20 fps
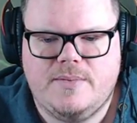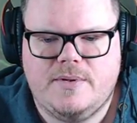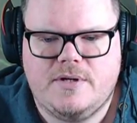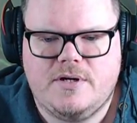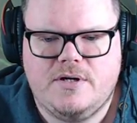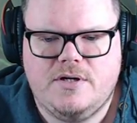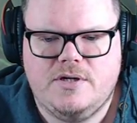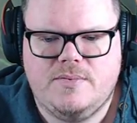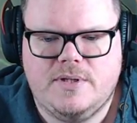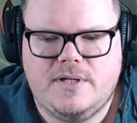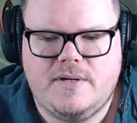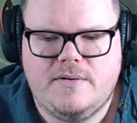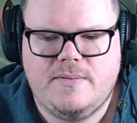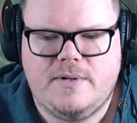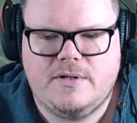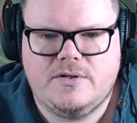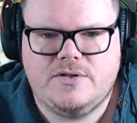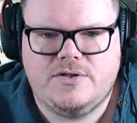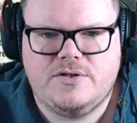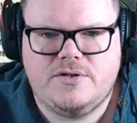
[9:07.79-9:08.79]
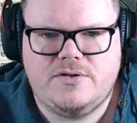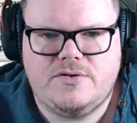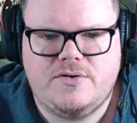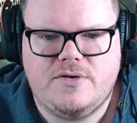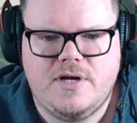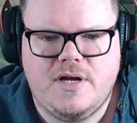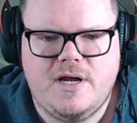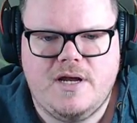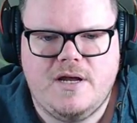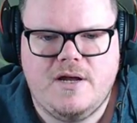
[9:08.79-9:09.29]
card with card
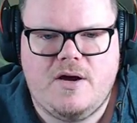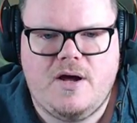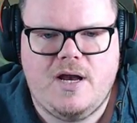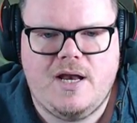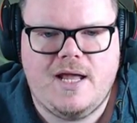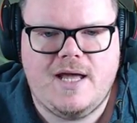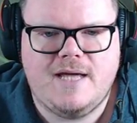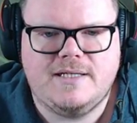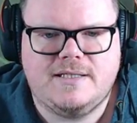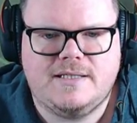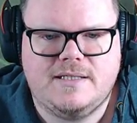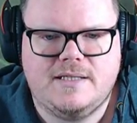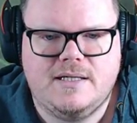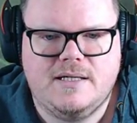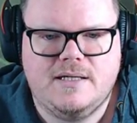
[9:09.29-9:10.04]
3 or less.